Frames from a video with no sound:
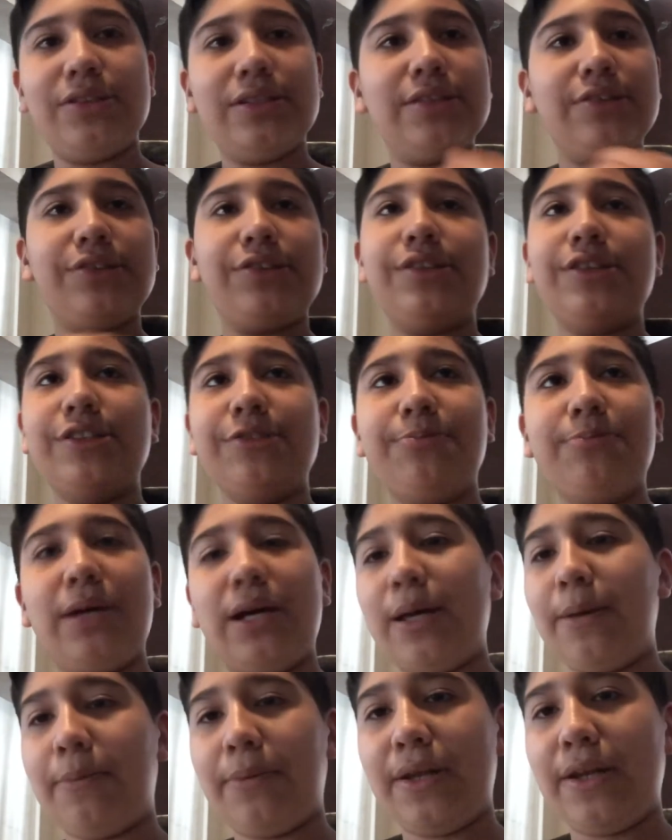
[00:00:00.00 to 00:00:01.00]
It's just my
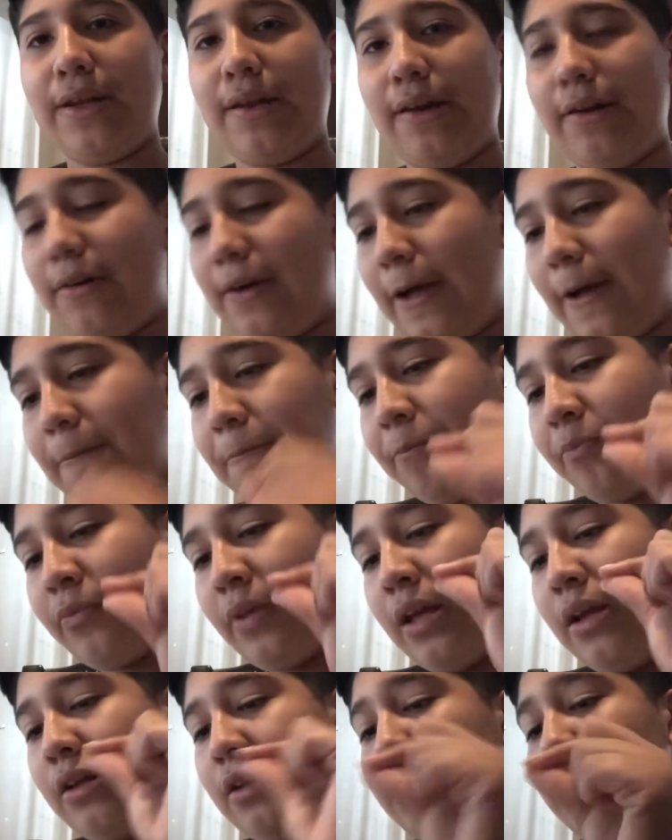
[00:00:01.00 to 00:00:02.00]
opinion, okay?
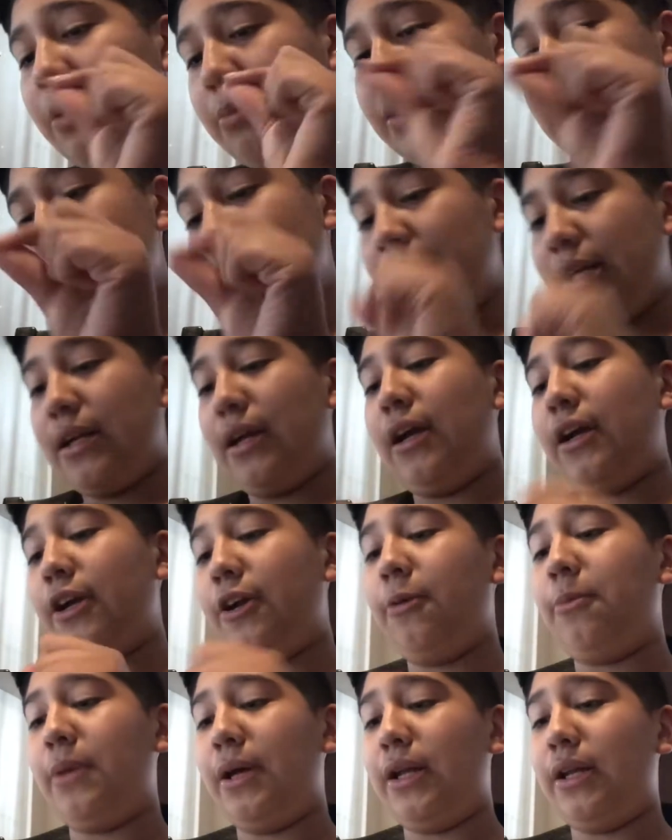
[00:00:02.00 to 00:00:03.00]
Number 10,
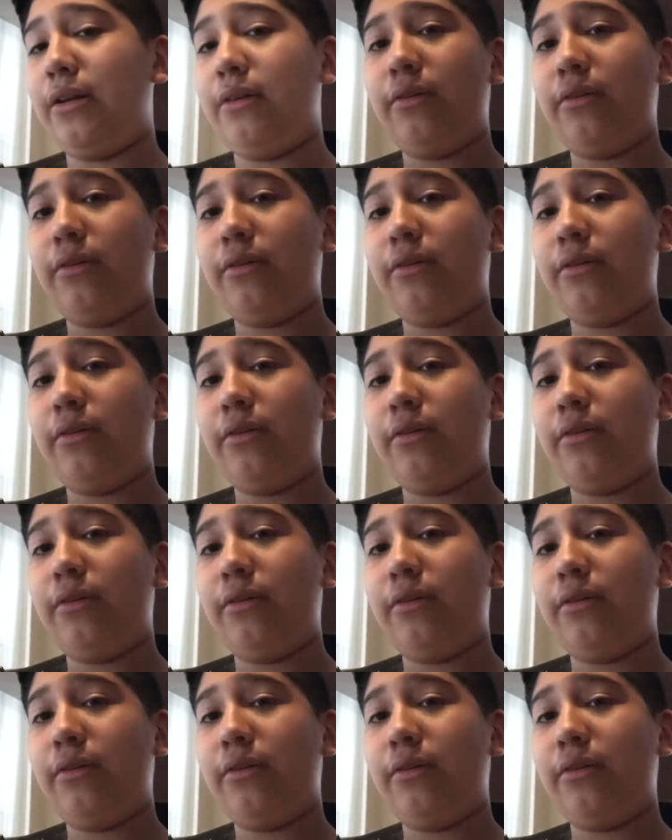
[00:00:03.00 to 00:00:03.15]
Iron Man.